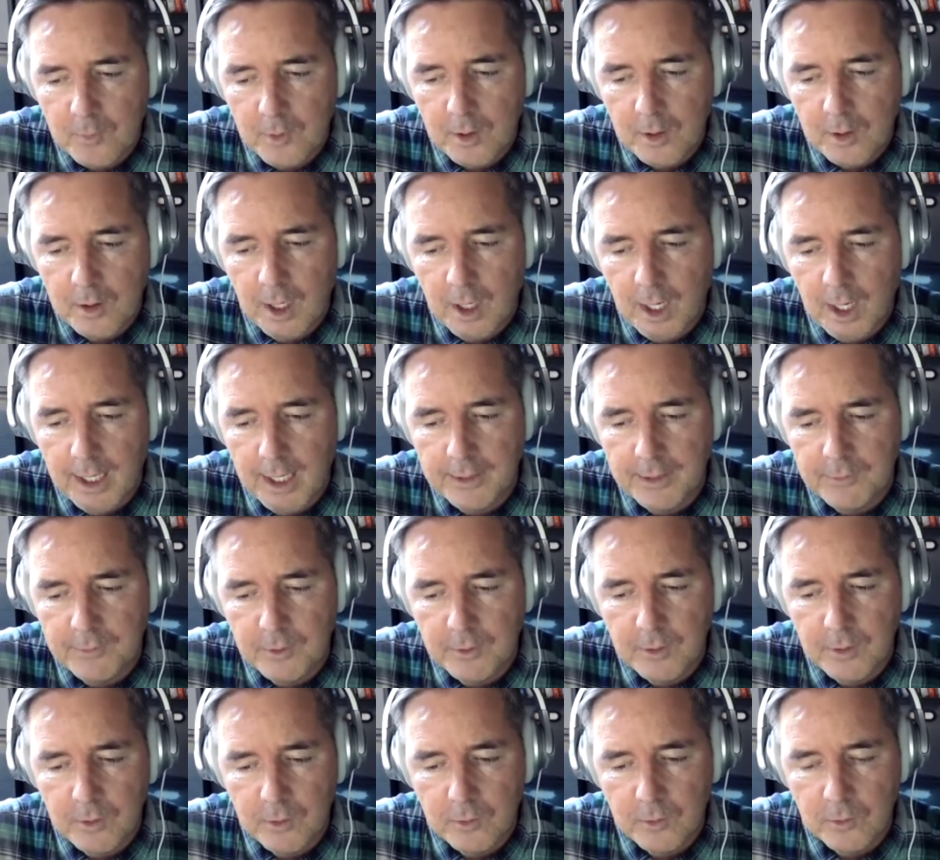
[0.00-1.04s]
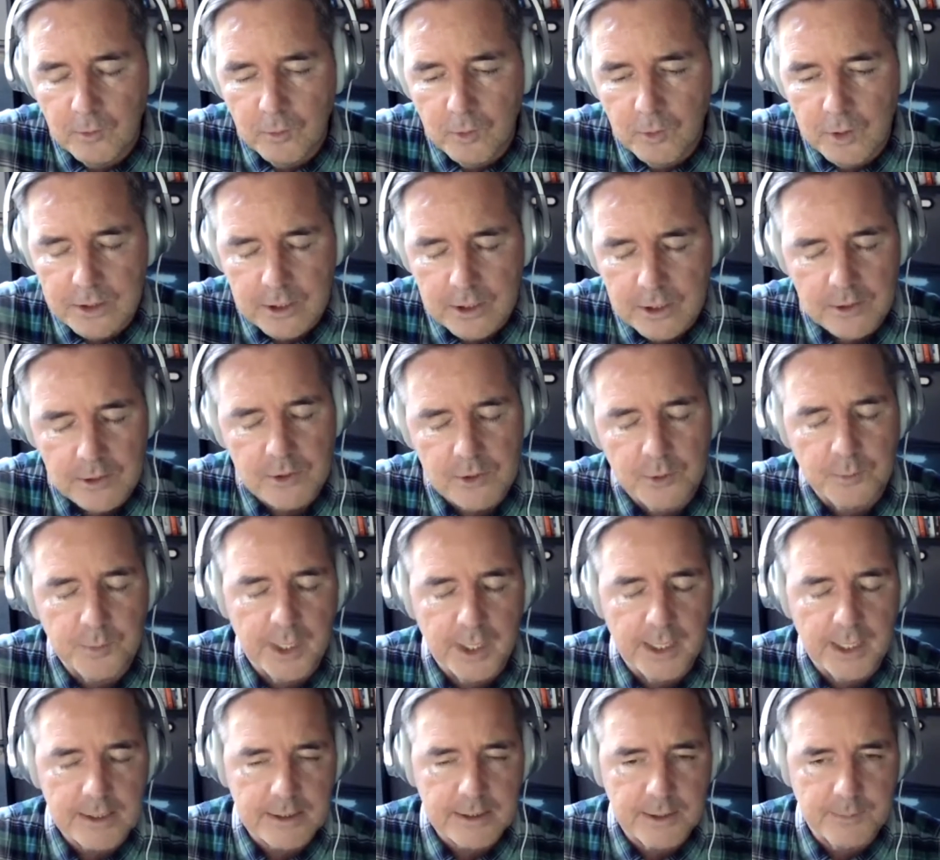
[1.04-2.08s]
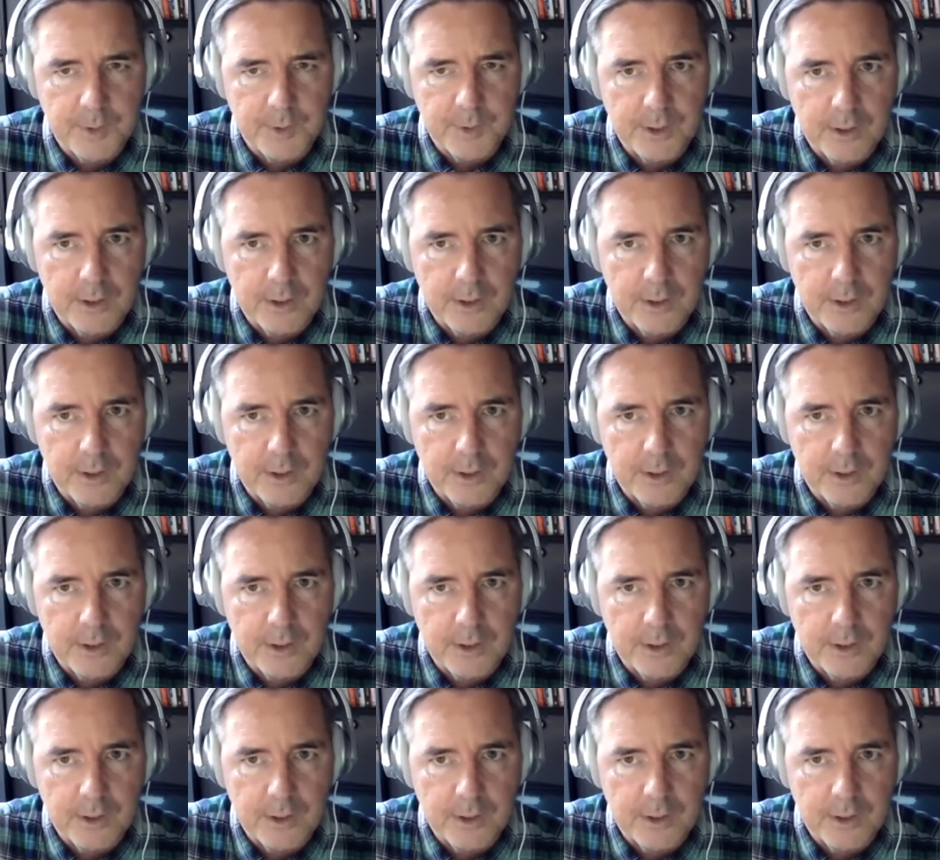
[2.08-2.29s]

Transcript: I was also blessed to be